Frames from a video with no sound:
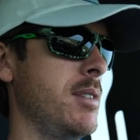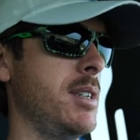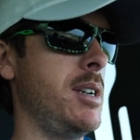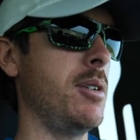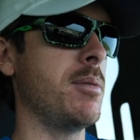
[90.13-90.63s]

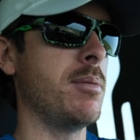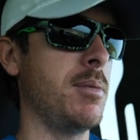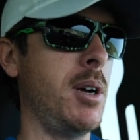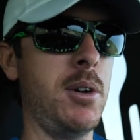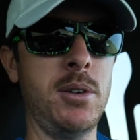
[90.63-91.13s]
you know,
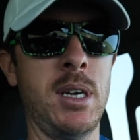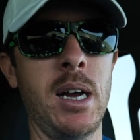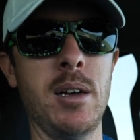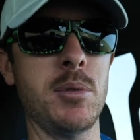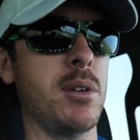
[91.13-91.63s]
100
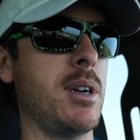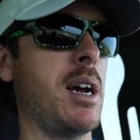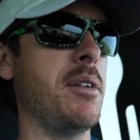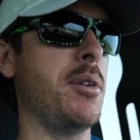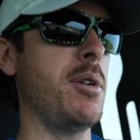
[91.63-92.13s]
times on
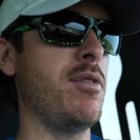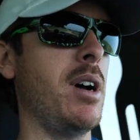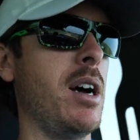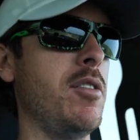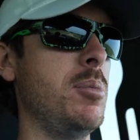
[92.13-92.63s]

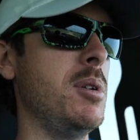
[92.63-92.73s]
I-35,